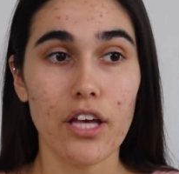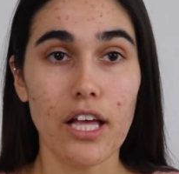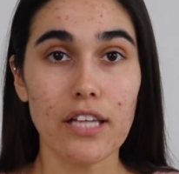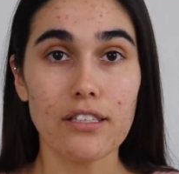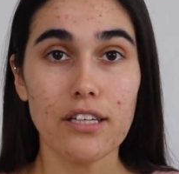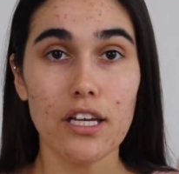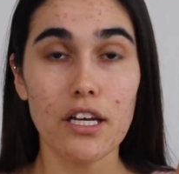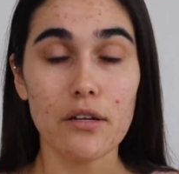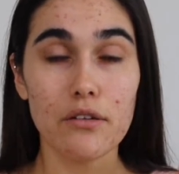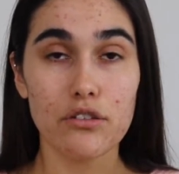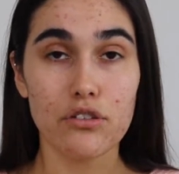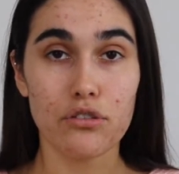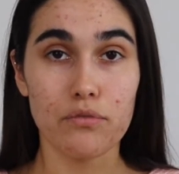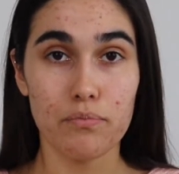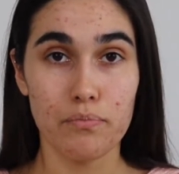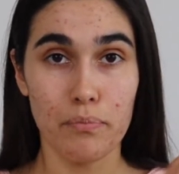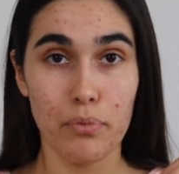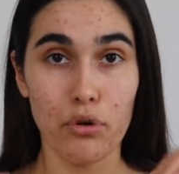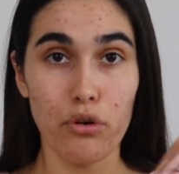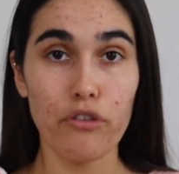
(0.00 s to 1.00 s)
It's gonna
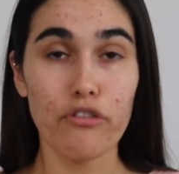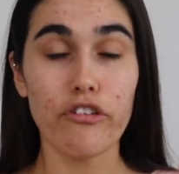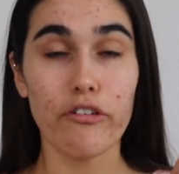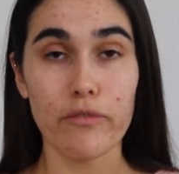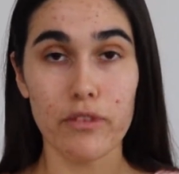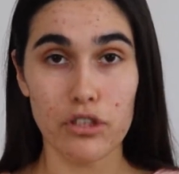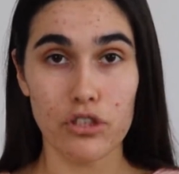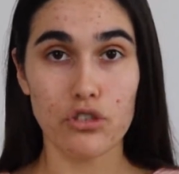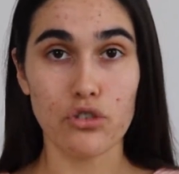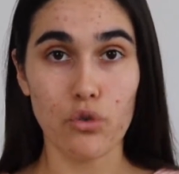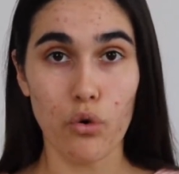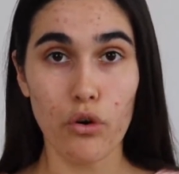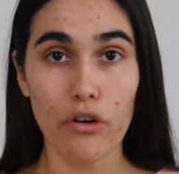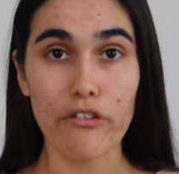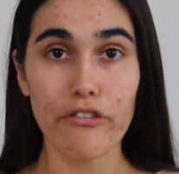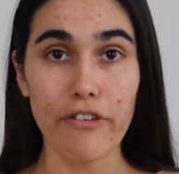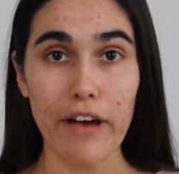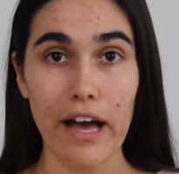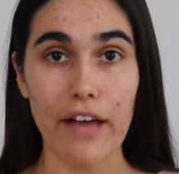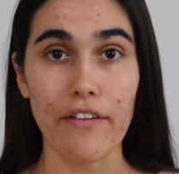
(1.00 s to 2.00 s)
pull from the
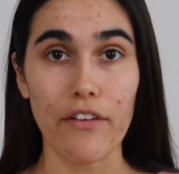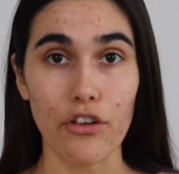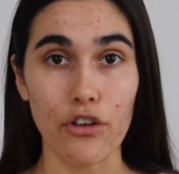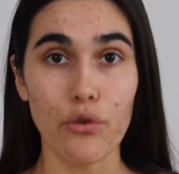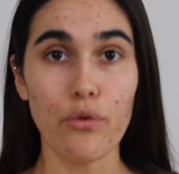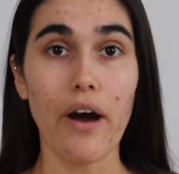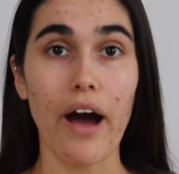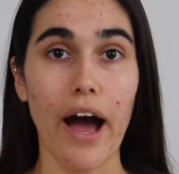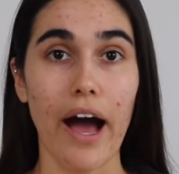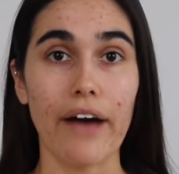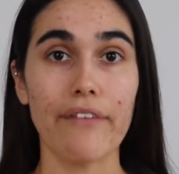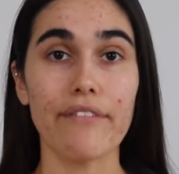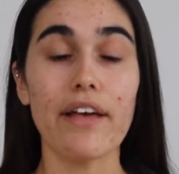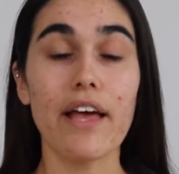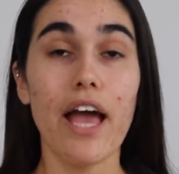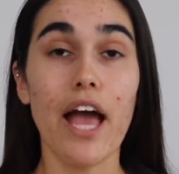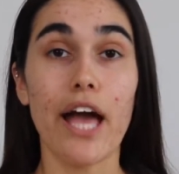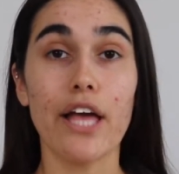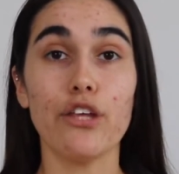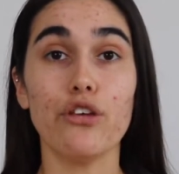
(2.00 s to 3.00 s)
stored fat that you have
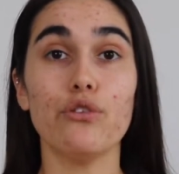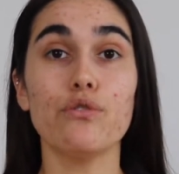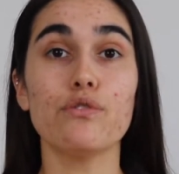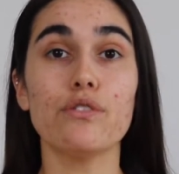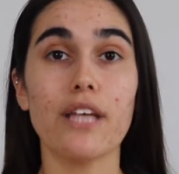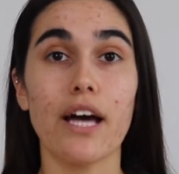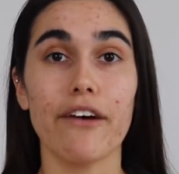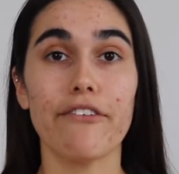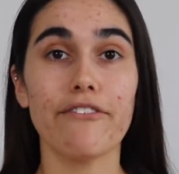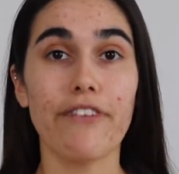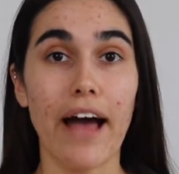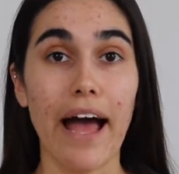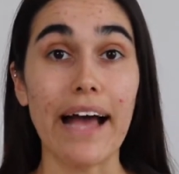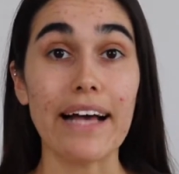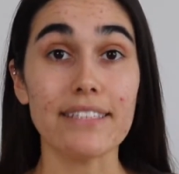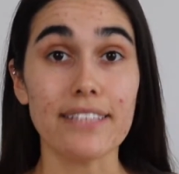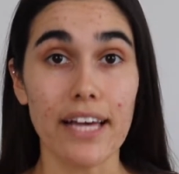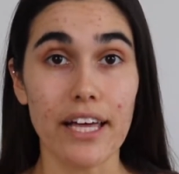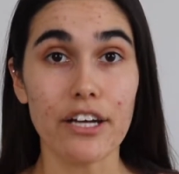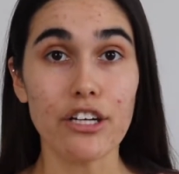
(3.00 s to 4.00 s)
and use that fat
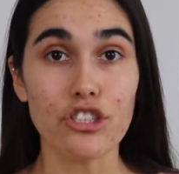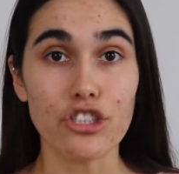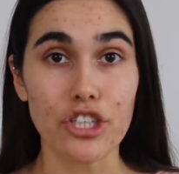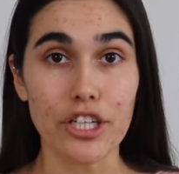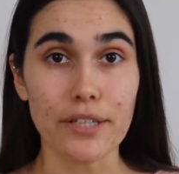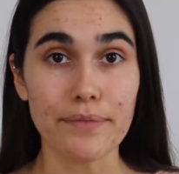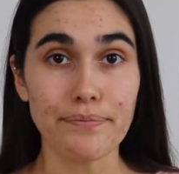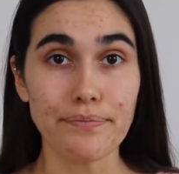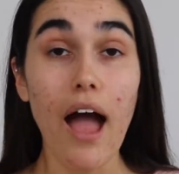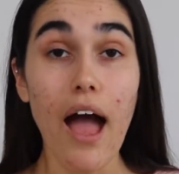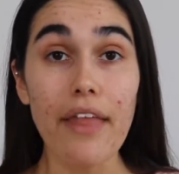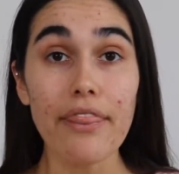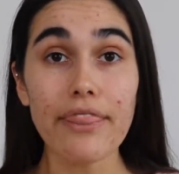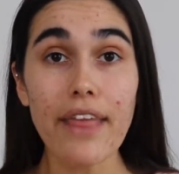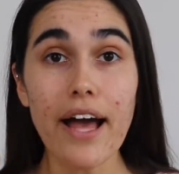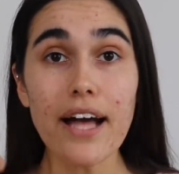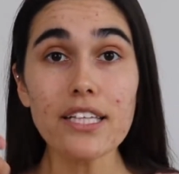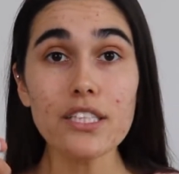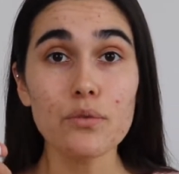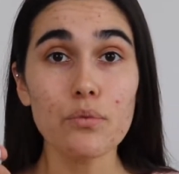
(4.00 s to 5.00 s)
as energy. And
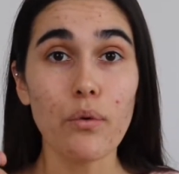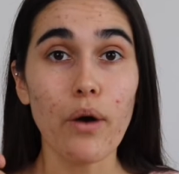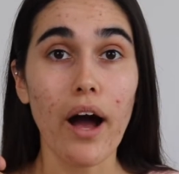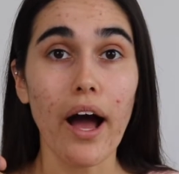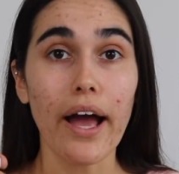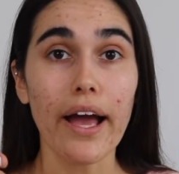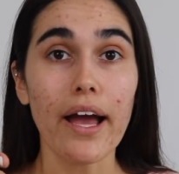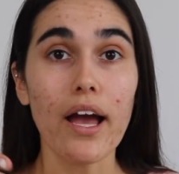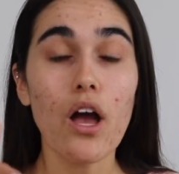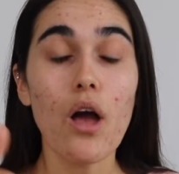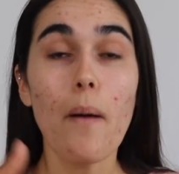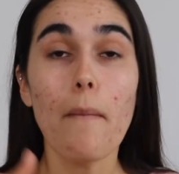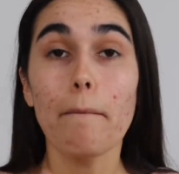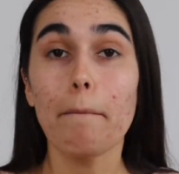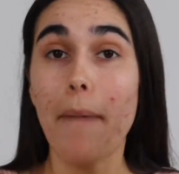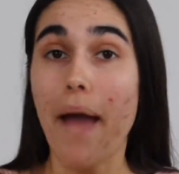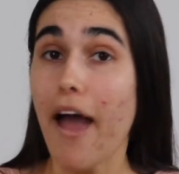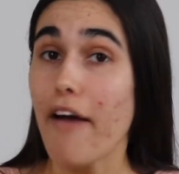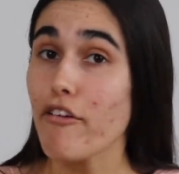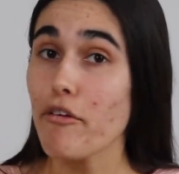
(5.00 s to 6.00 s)
that's why
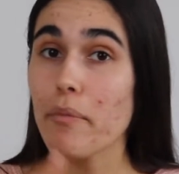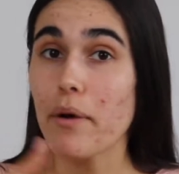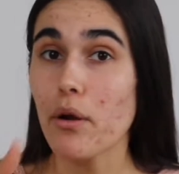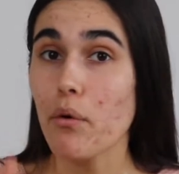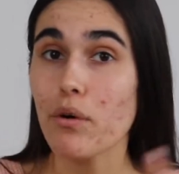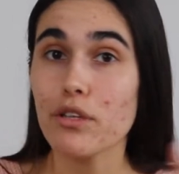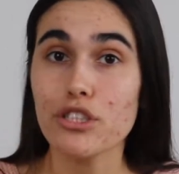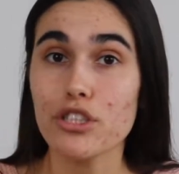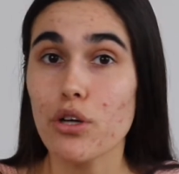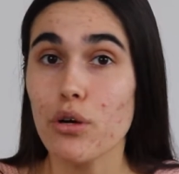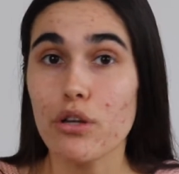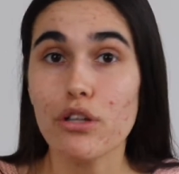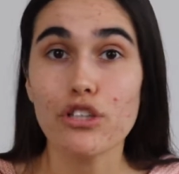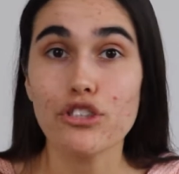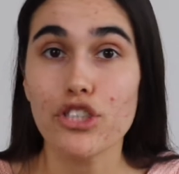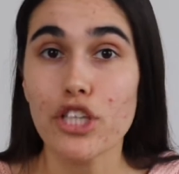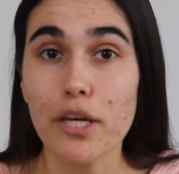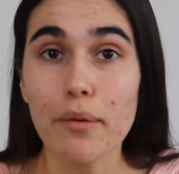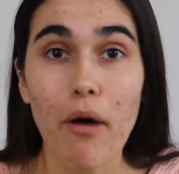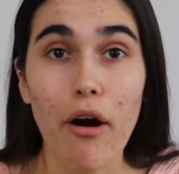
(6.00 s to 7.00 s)
everybody wants to go to the
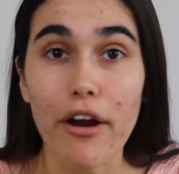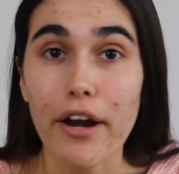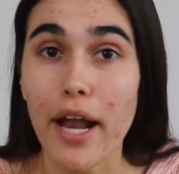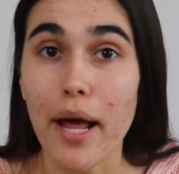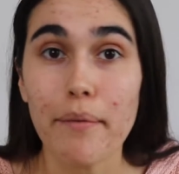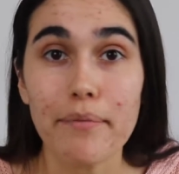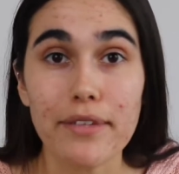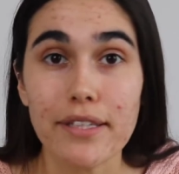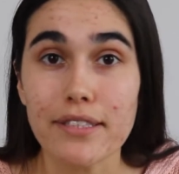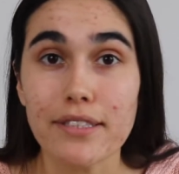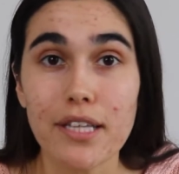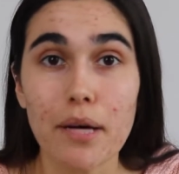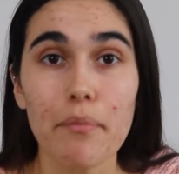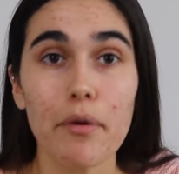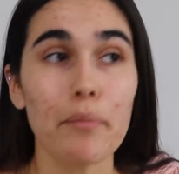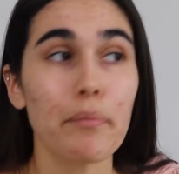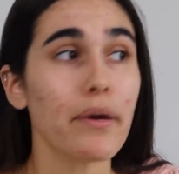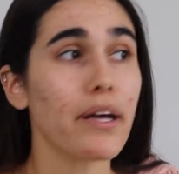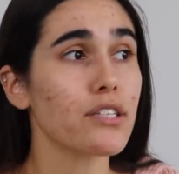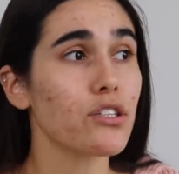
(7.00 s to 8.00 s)
gym on an empty
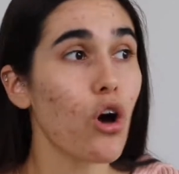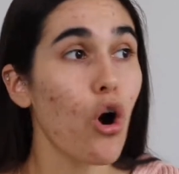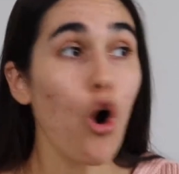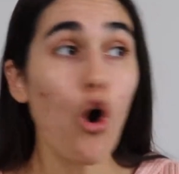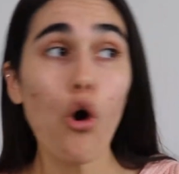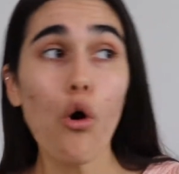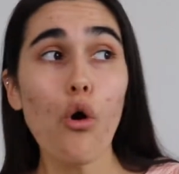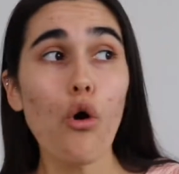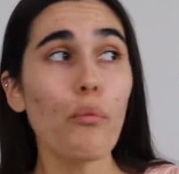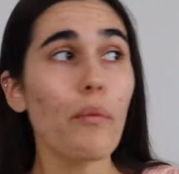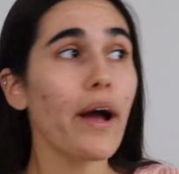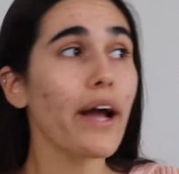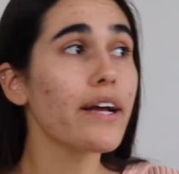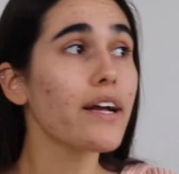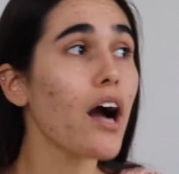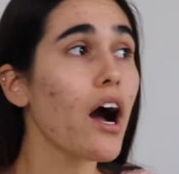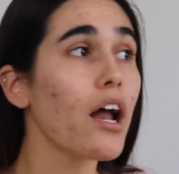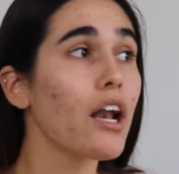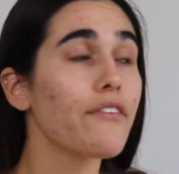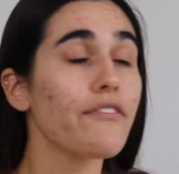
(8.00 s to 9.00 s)
stomach, because oh my
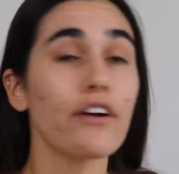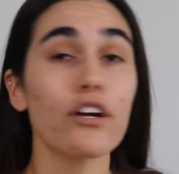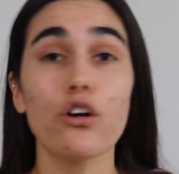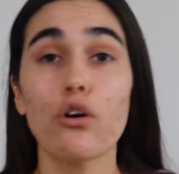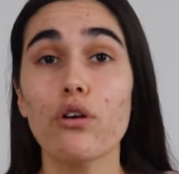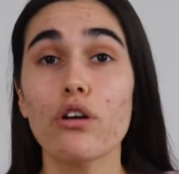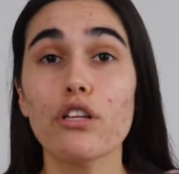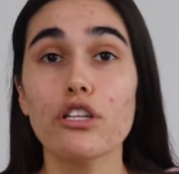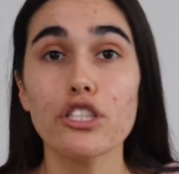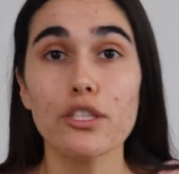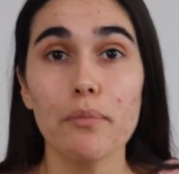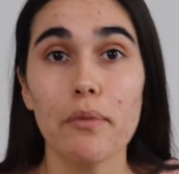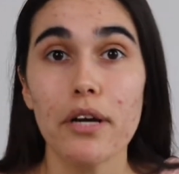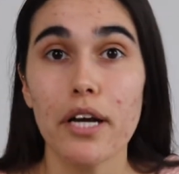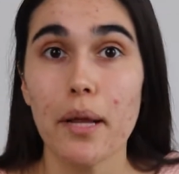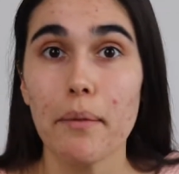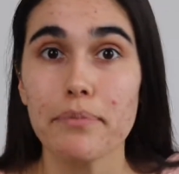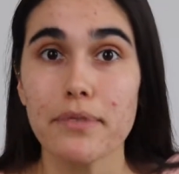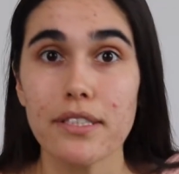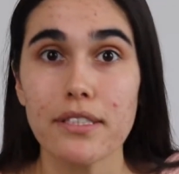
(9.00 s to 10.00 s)
god, if I go to the gym on
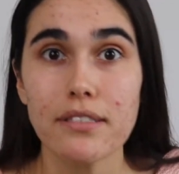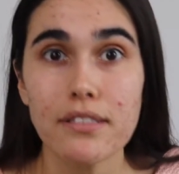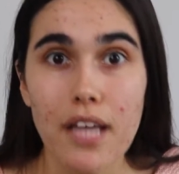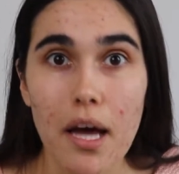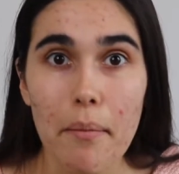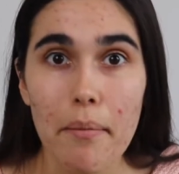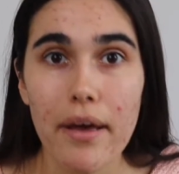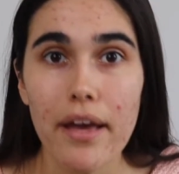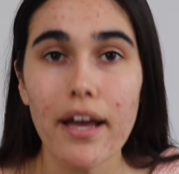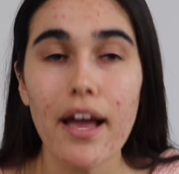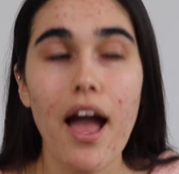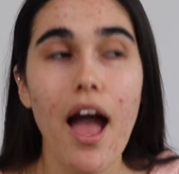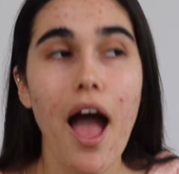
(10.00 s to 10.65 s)
an empty stomach,